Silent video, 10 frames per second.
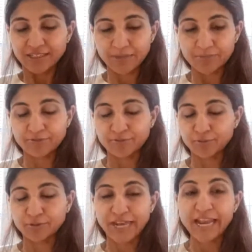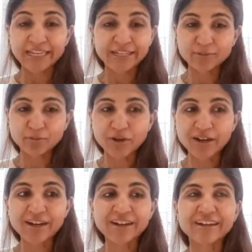some of George Eliot's
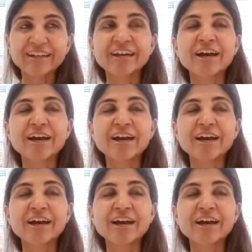work.